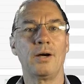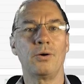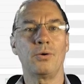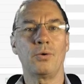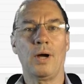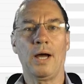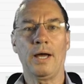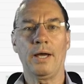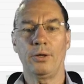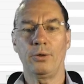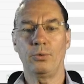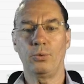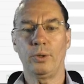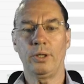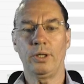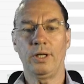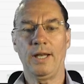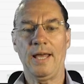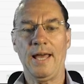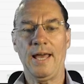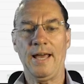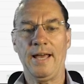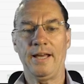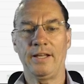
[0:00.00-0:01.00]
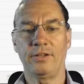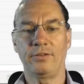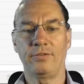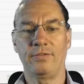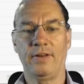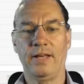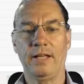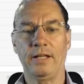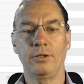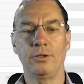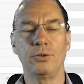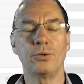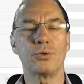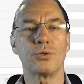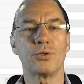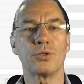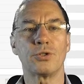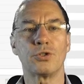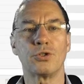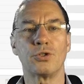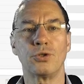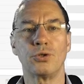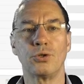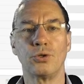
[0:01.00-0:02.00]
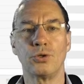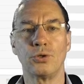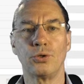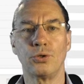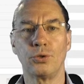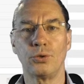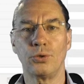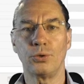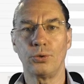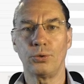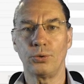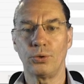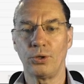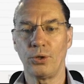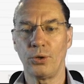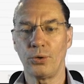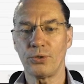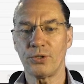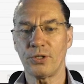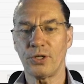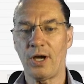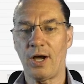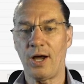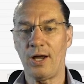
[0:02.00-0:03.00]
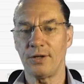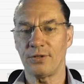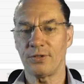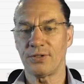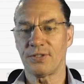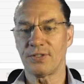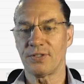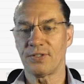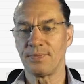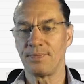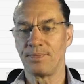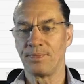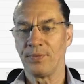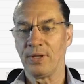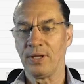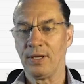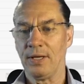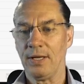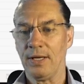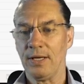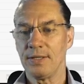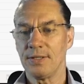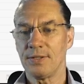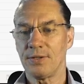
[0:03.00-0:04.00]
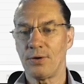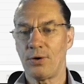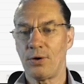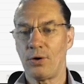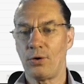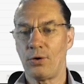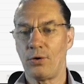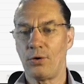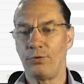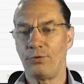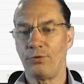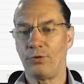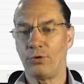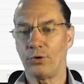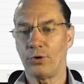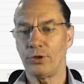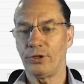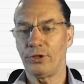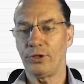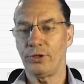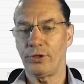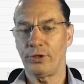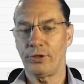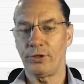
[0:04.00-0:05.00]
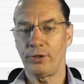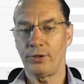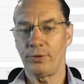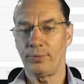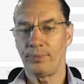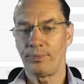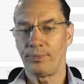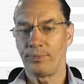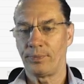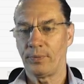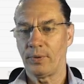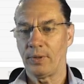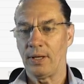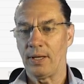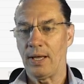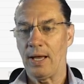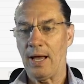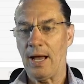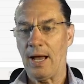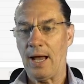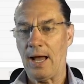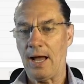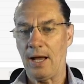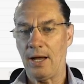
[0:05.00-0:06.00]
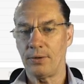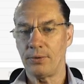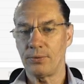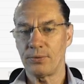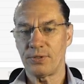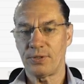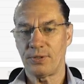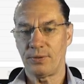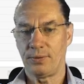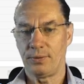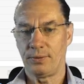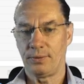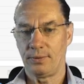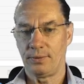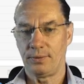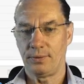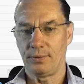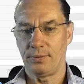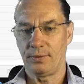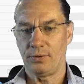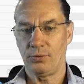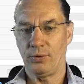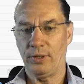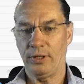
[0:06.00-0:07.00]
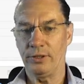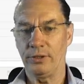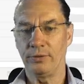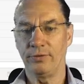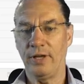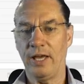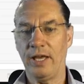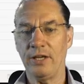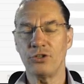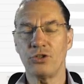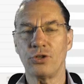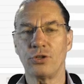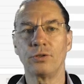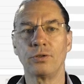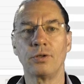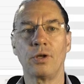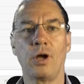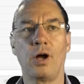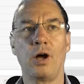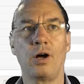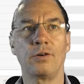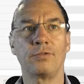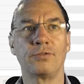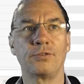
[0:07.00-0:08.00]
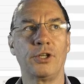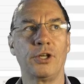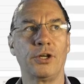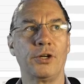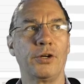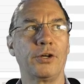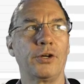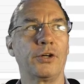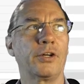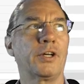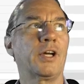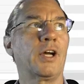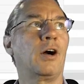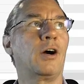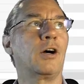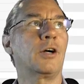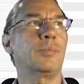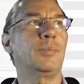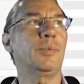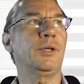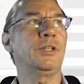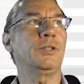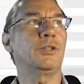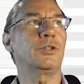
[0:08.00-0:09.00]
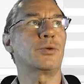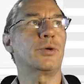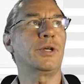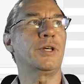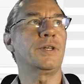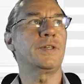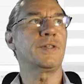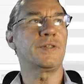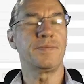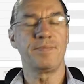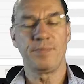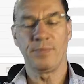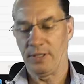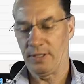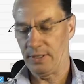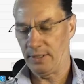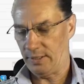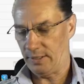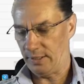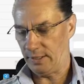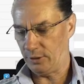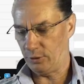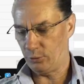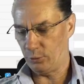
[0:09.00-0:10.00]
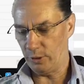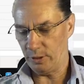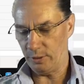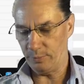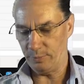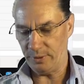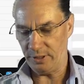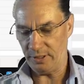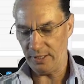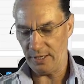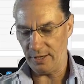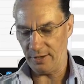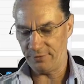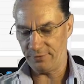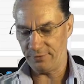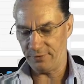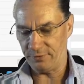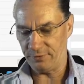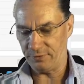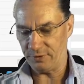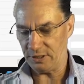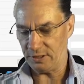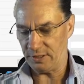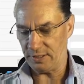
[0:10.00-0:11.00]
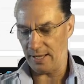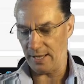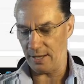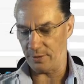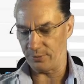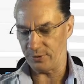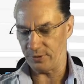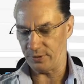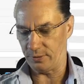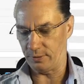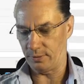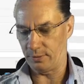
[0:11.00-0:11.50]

I will add values to those costs. So for the house renovation of the carpentries, it will be a 50,000.